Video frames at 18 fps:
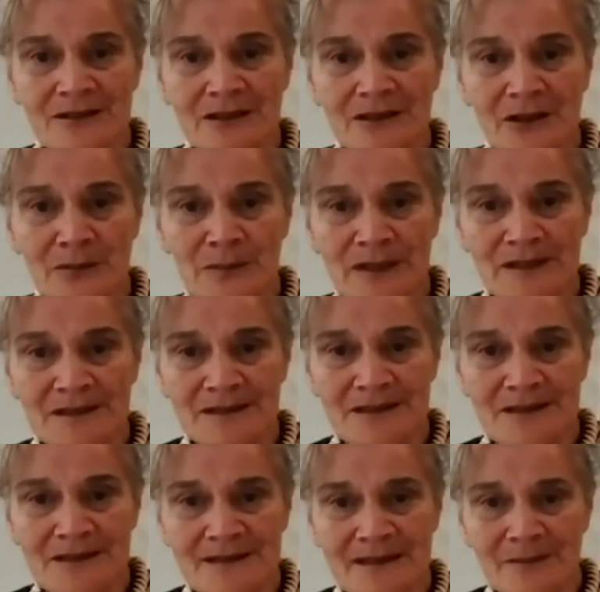to go back
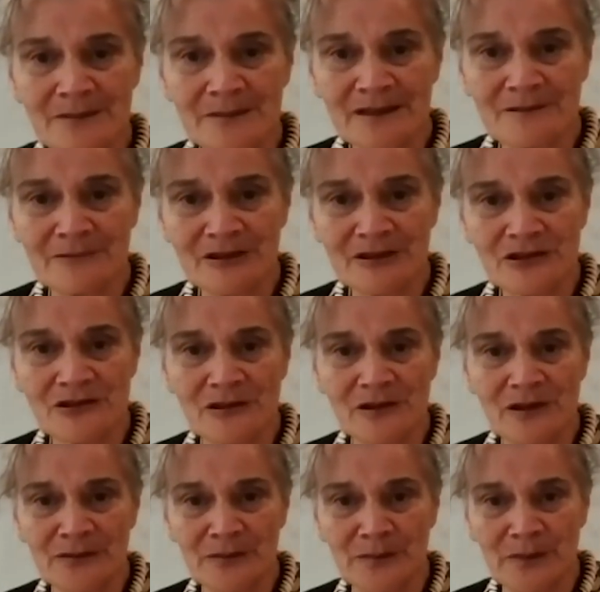to something which
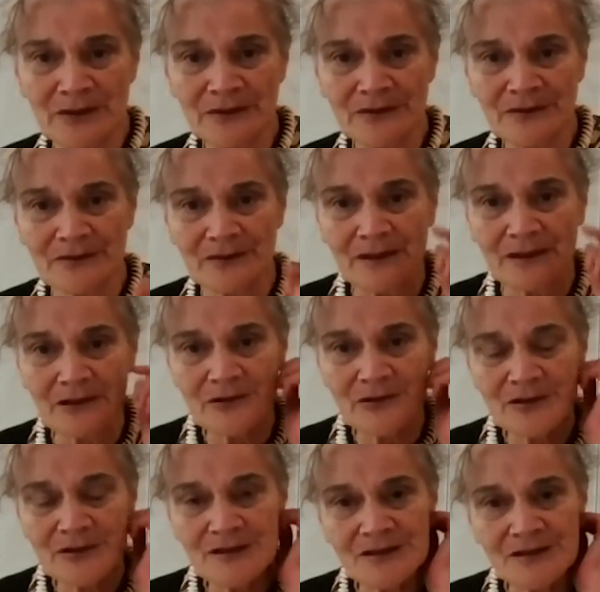you have both
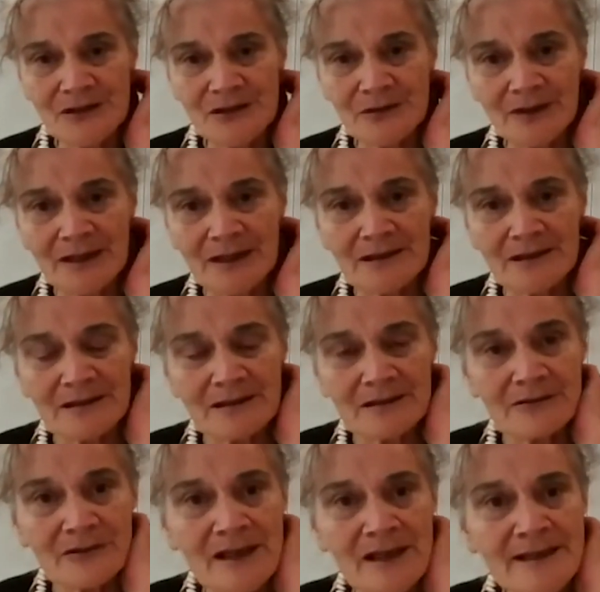alluded to, and it
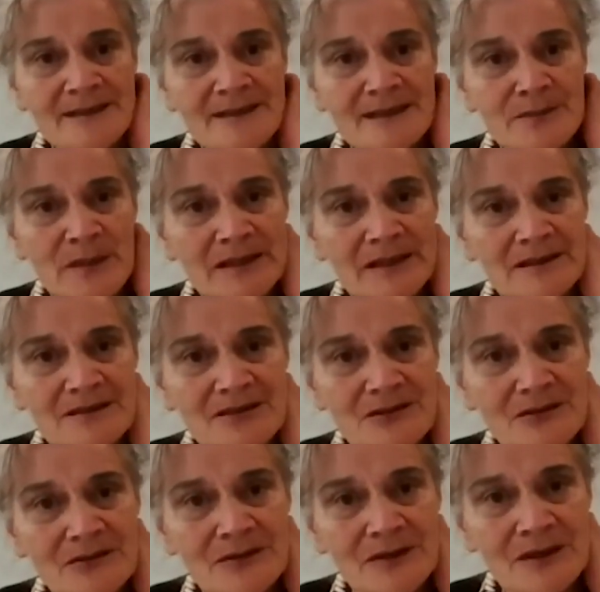relates back
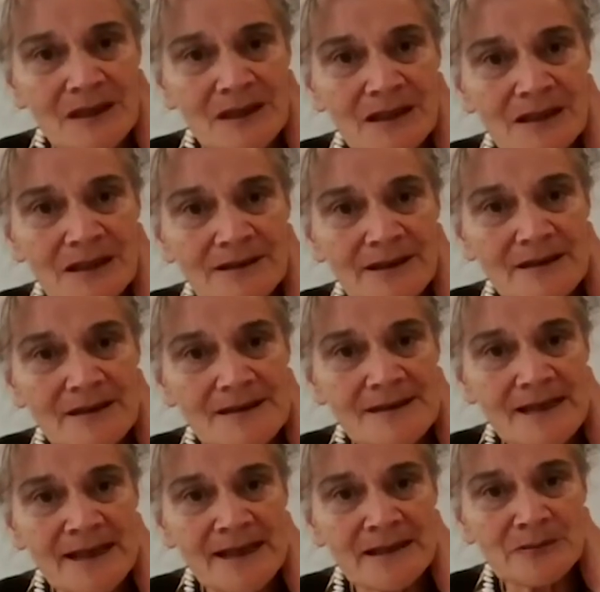to that
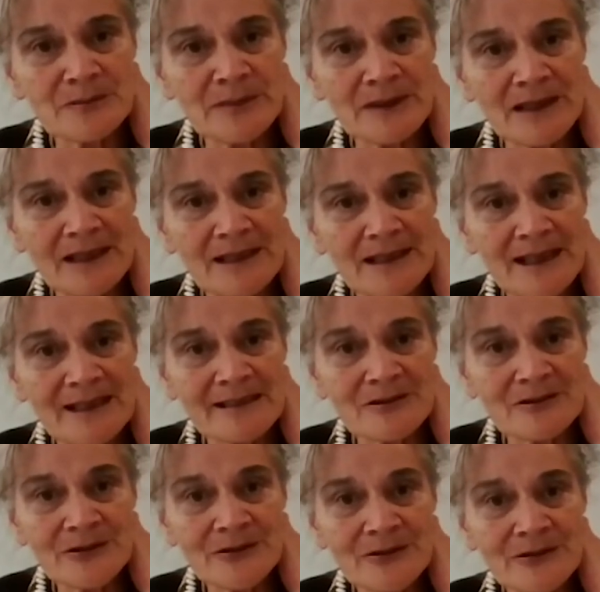saying by
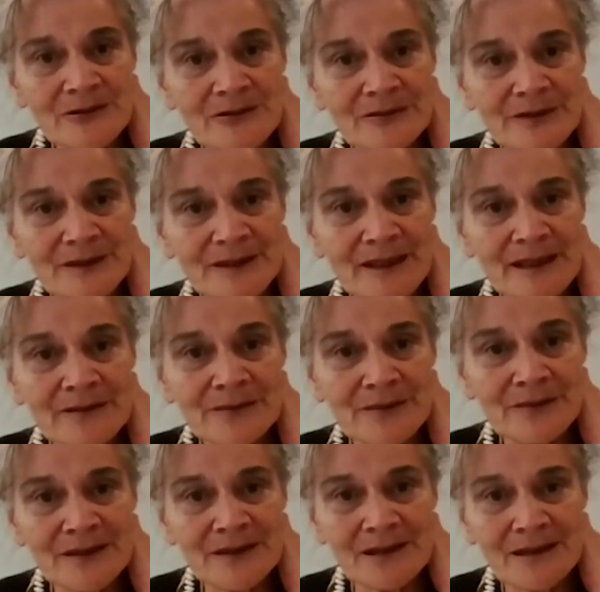Aotearoa
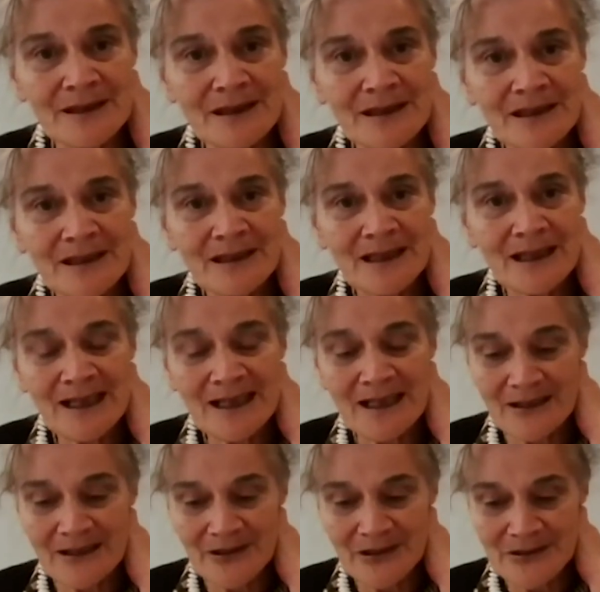
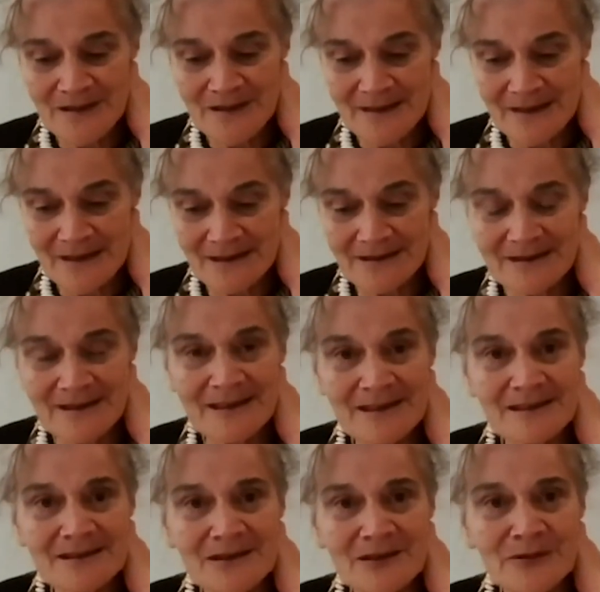Whanafe, who said
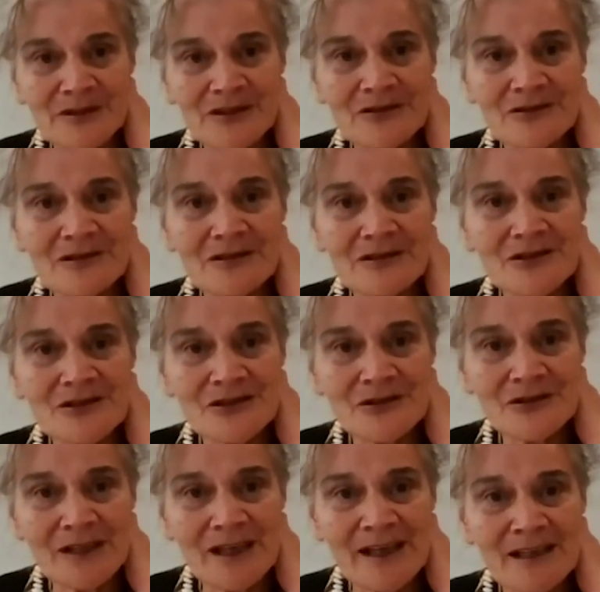that when you lose
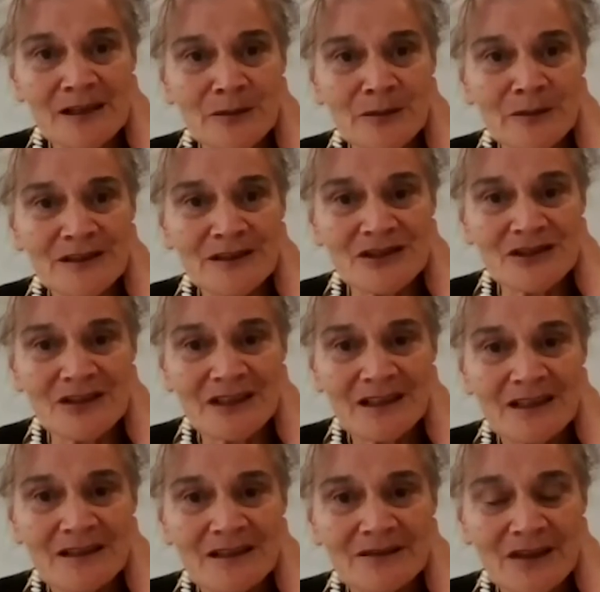your language,
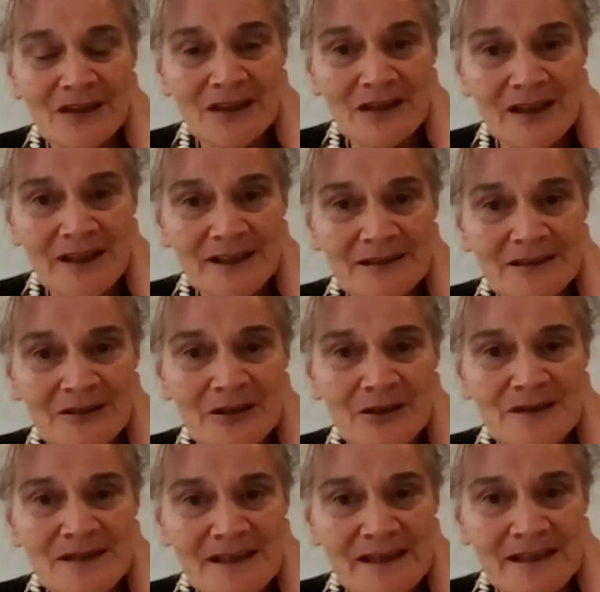the light
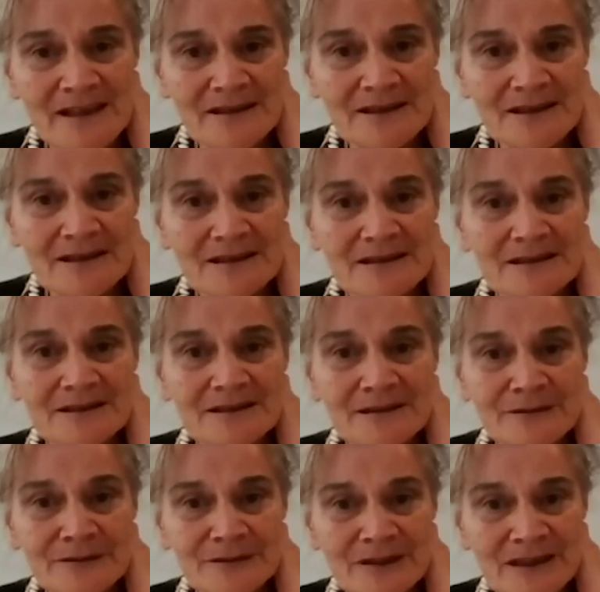goes out in
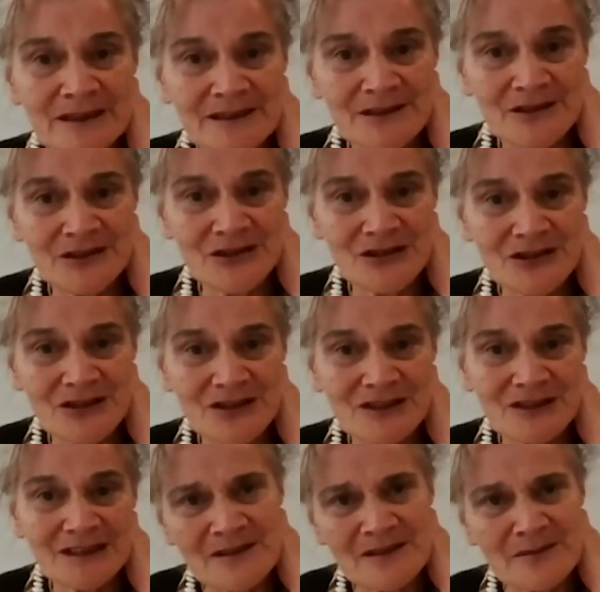the village,
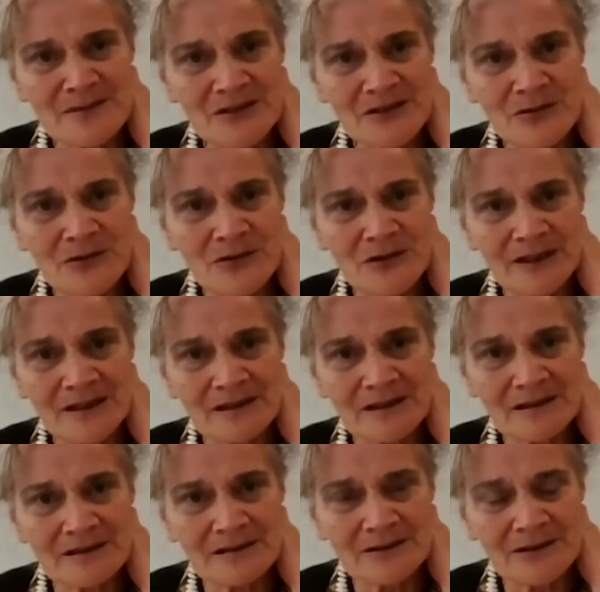because we're
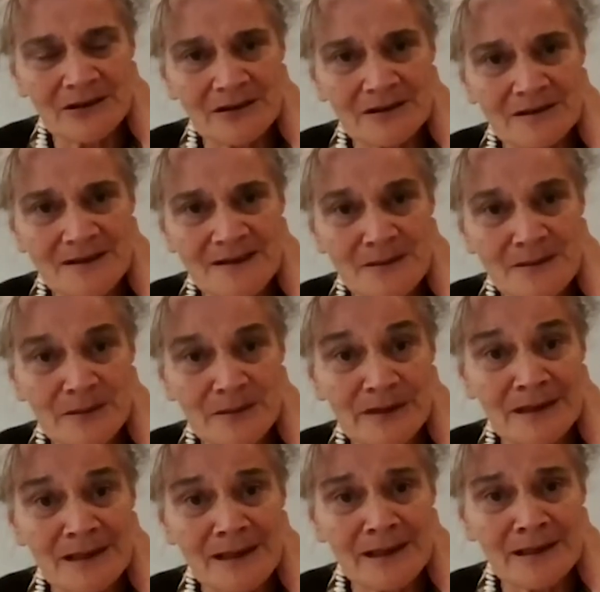talking not
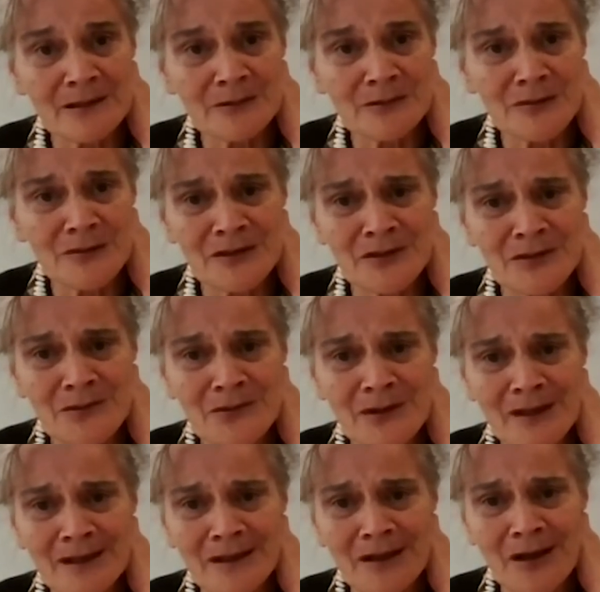simply language, we're
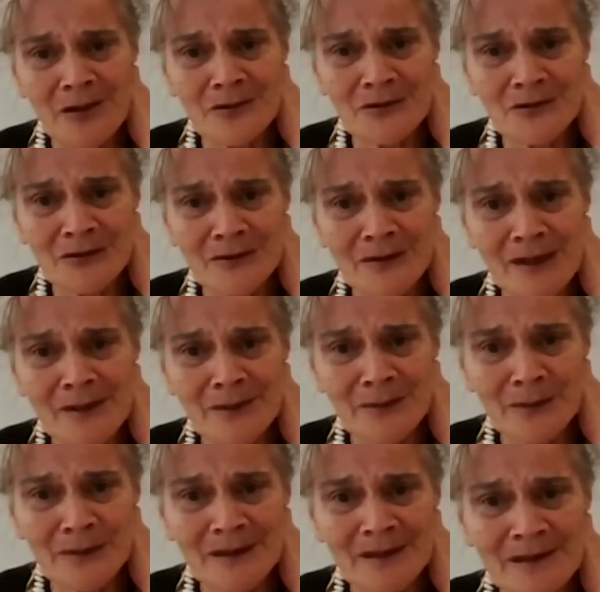talking culture,
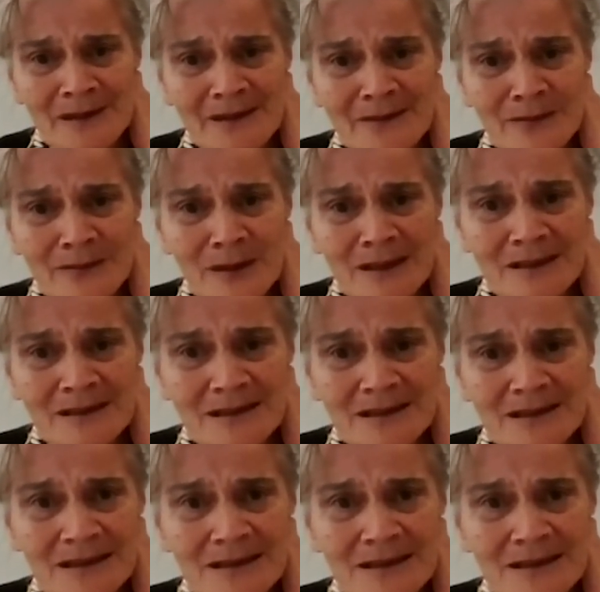aren't we, as well?